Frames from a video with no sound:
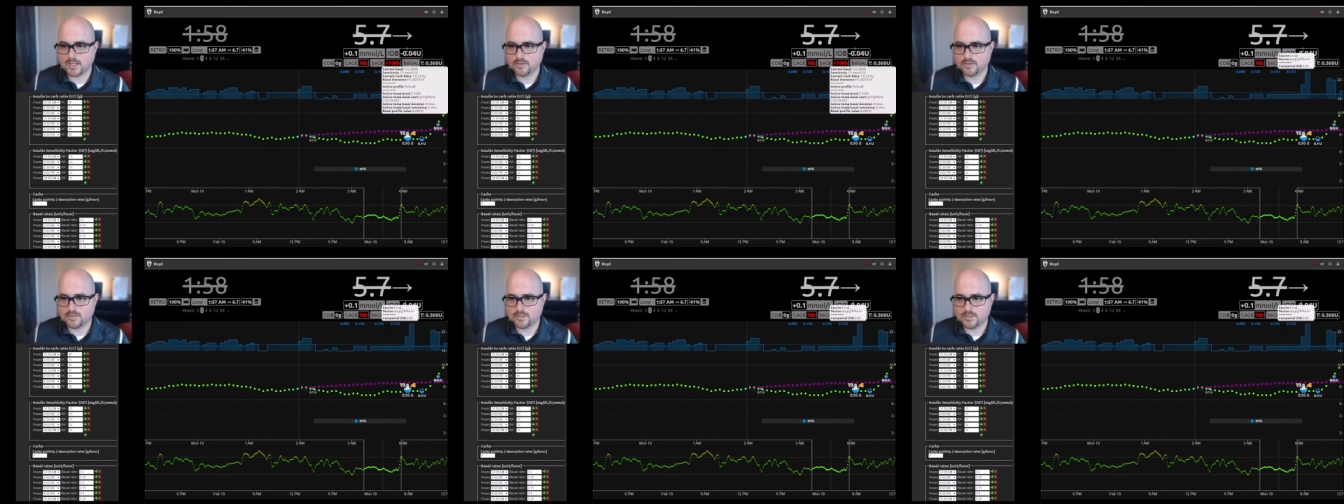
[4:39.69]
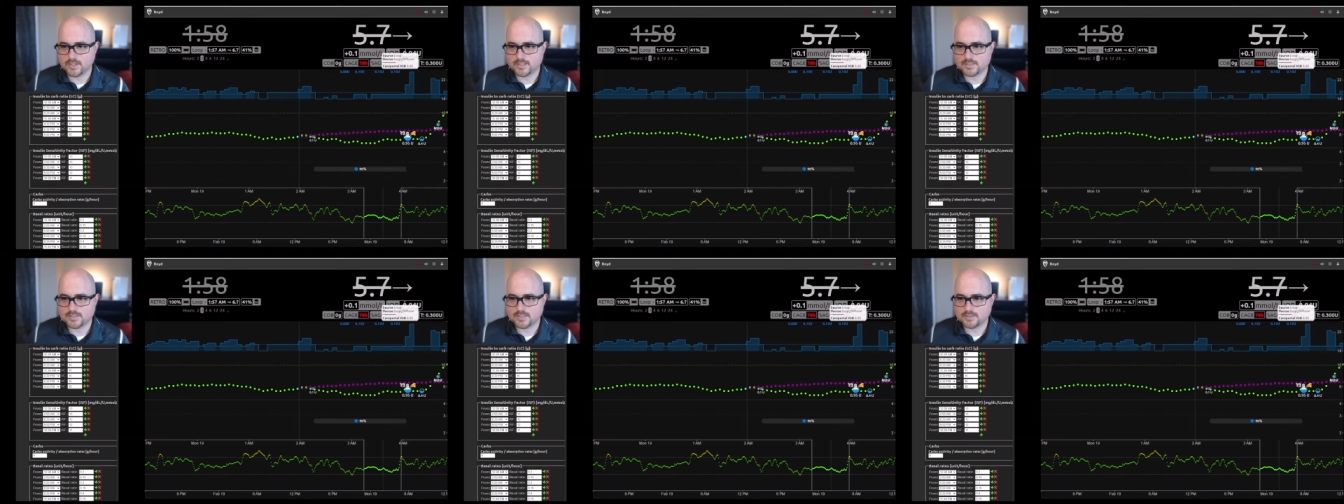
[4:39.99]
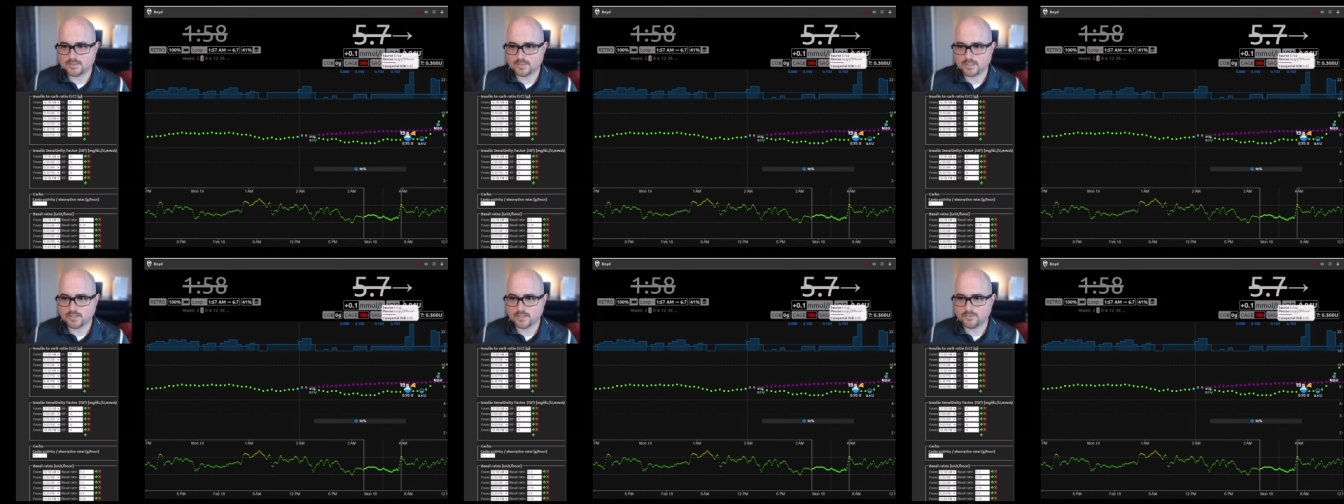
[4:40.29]
and you guys can
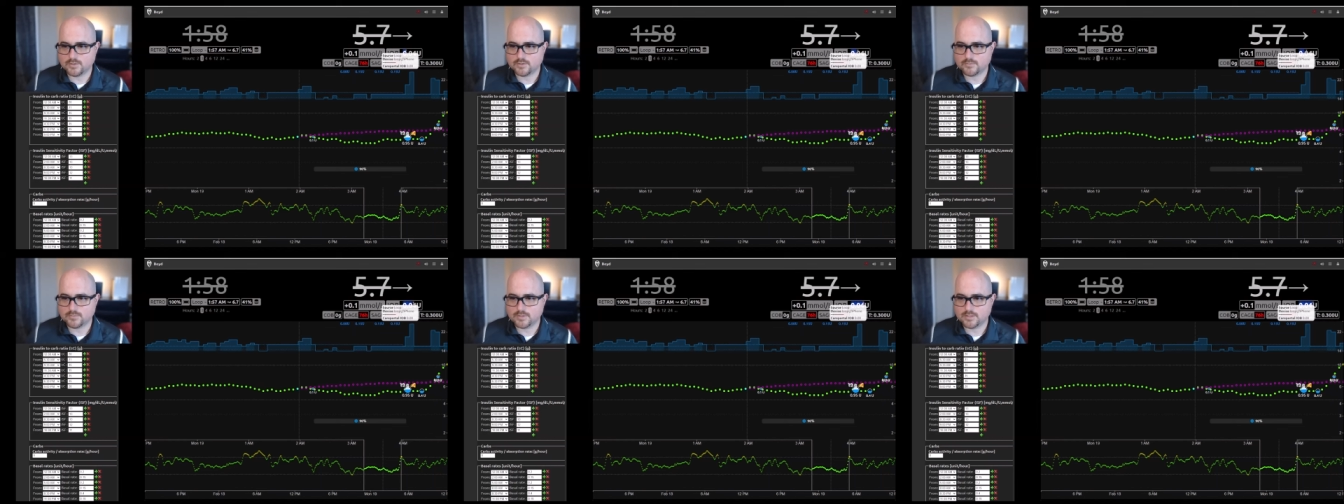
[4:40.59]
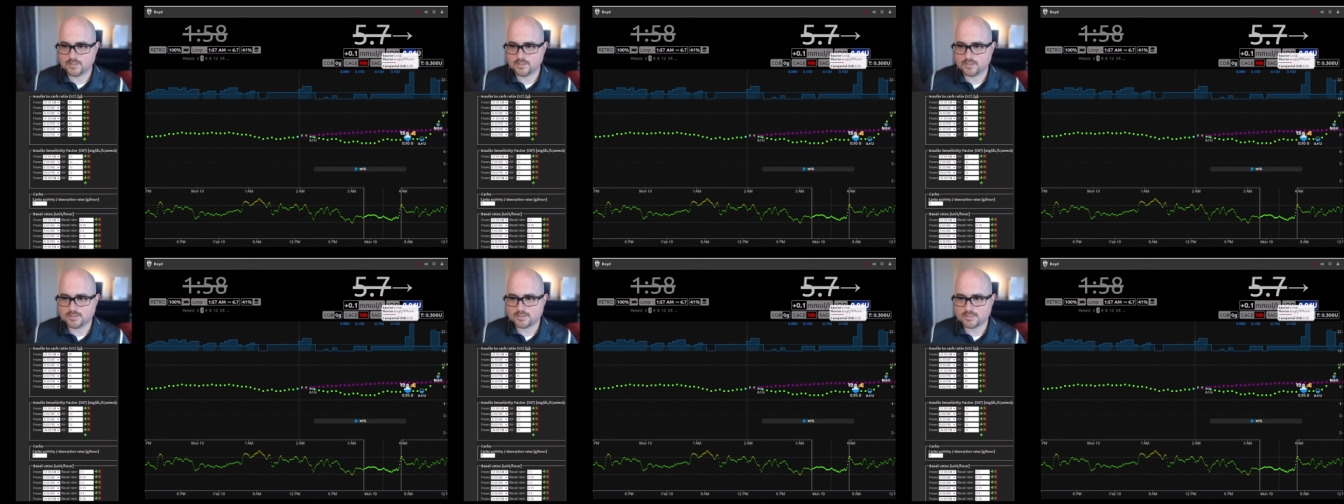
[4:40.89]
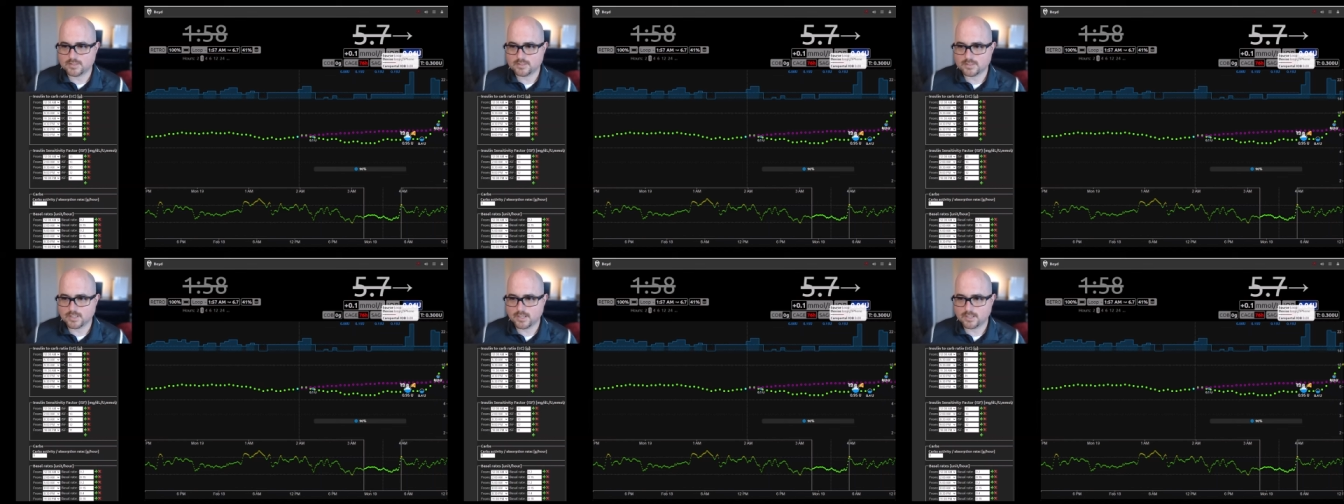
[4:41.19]
look at with me, is
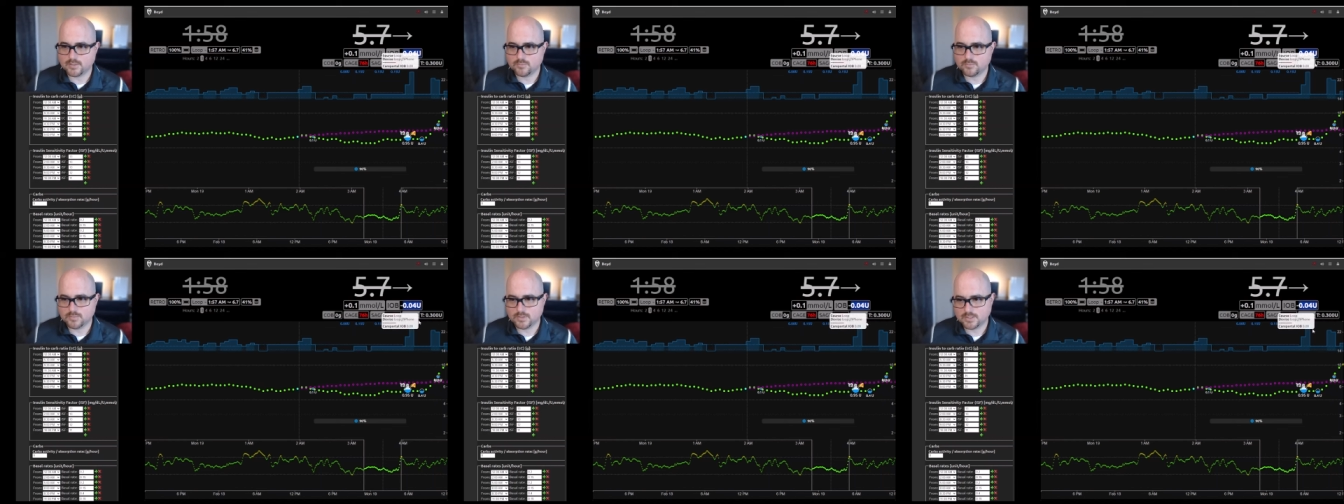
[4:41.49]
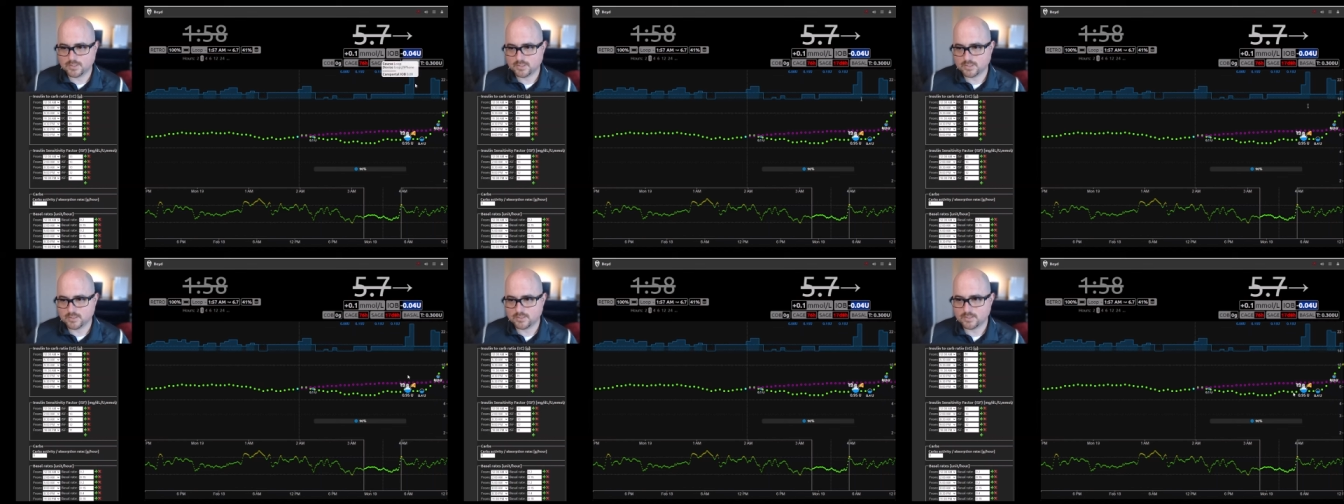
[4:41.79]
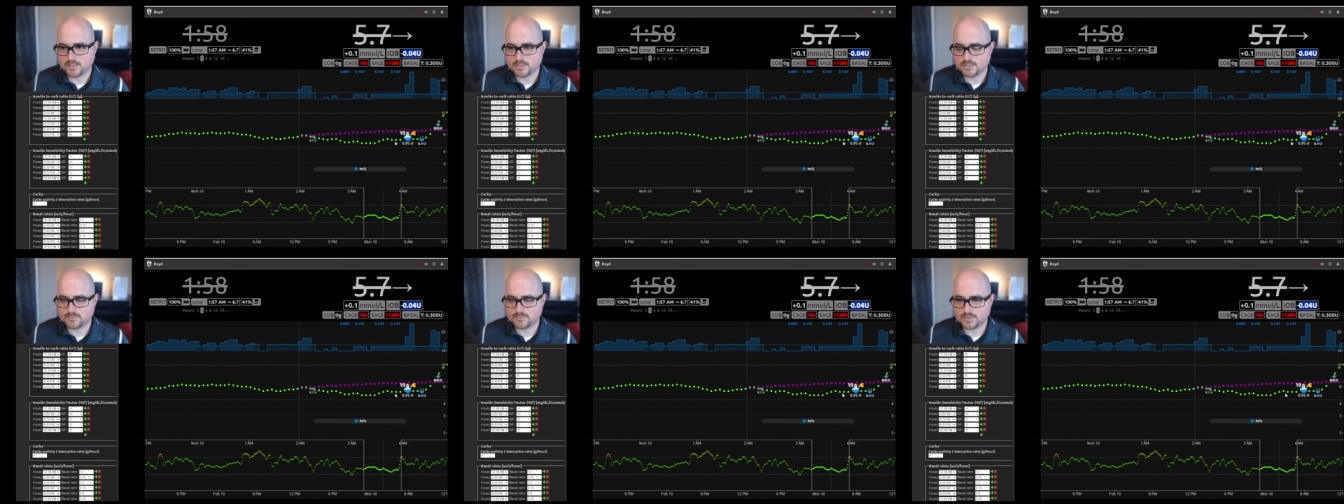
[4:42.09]
this IOB here
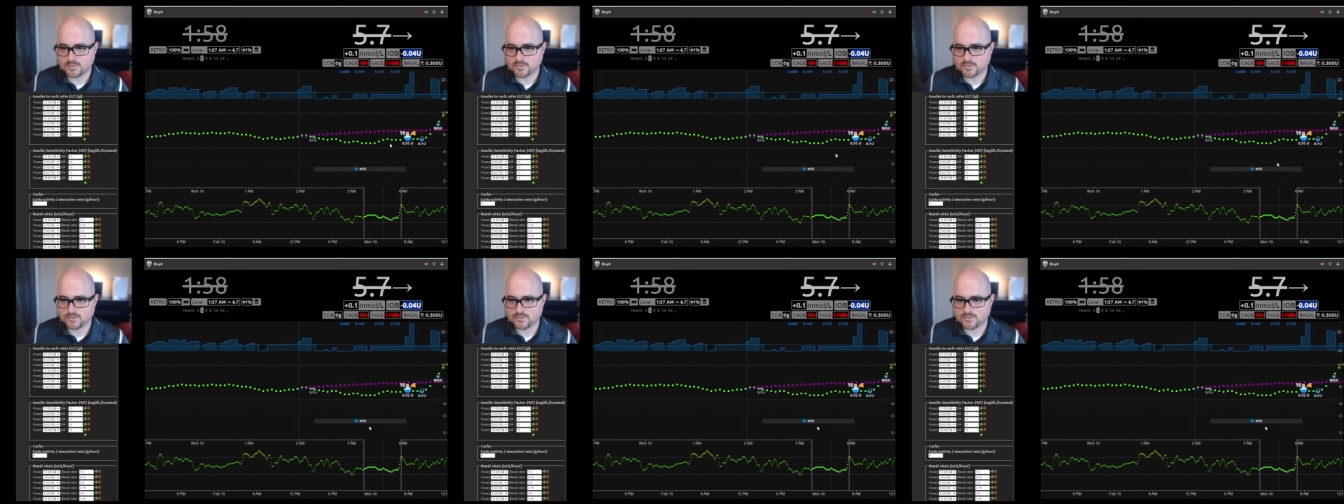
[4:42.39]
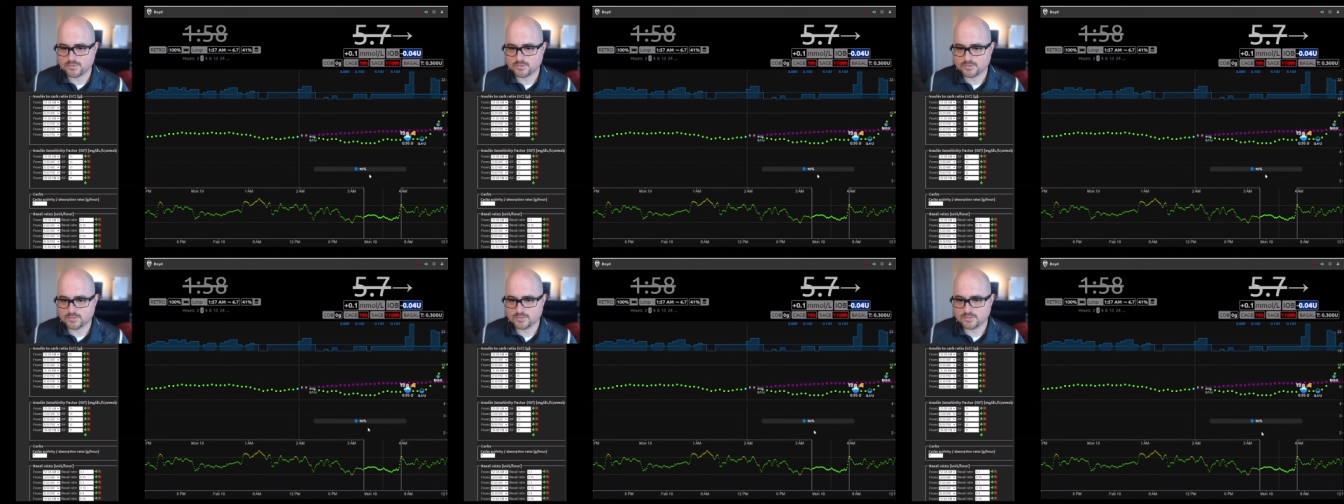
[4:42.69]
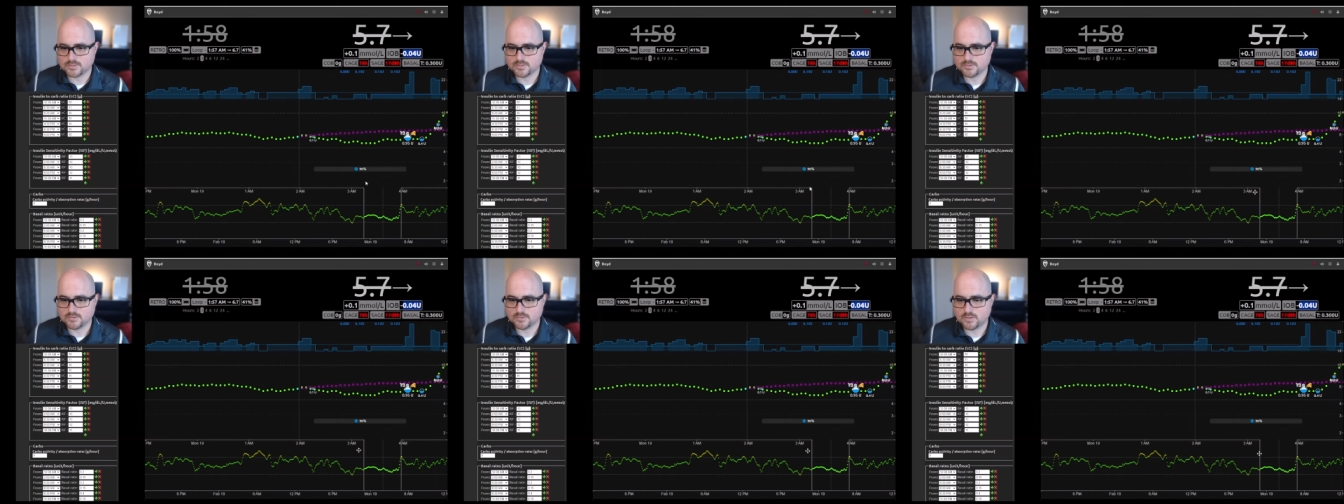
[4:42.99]
as we cruise
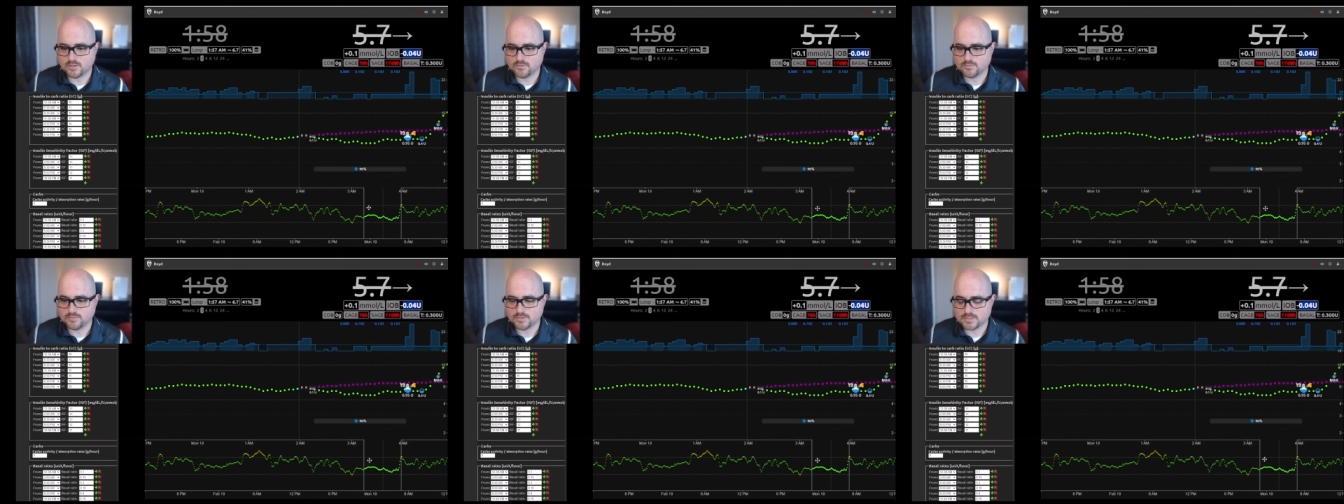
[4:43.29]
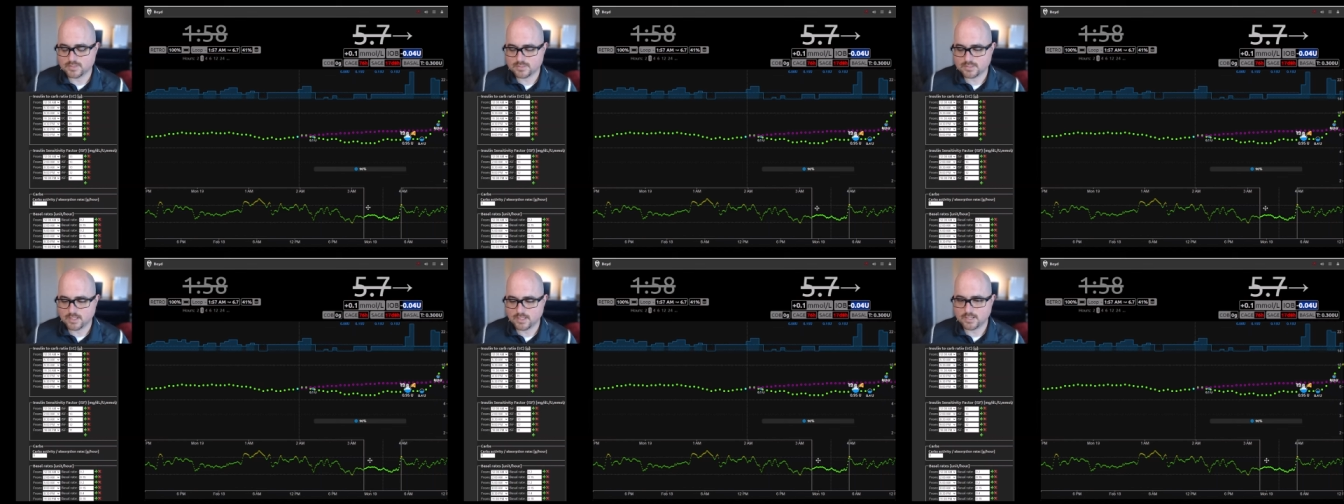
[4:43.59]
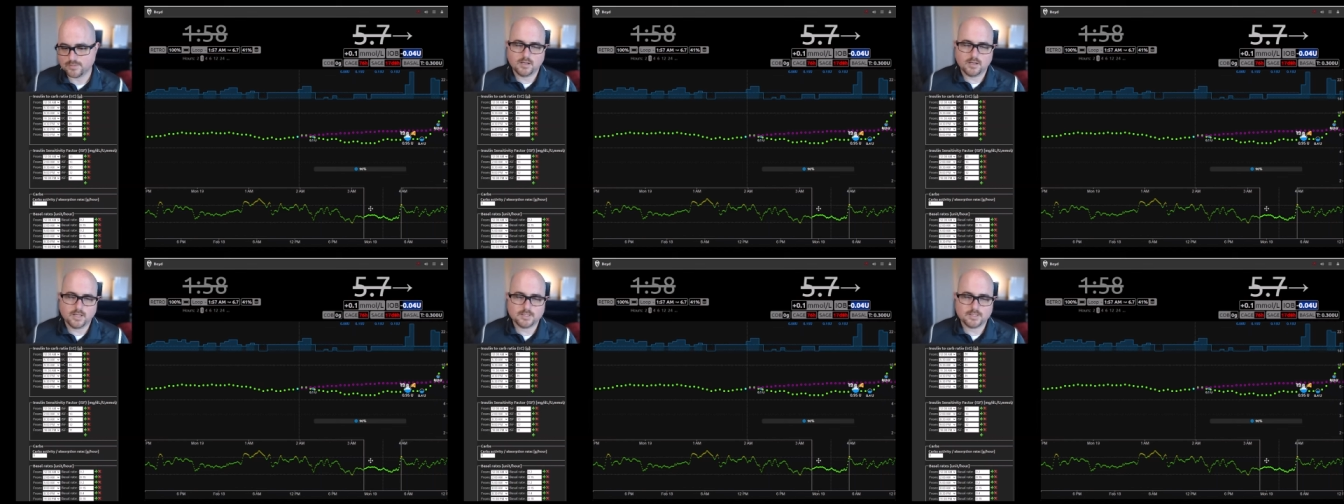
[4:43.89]
over this line.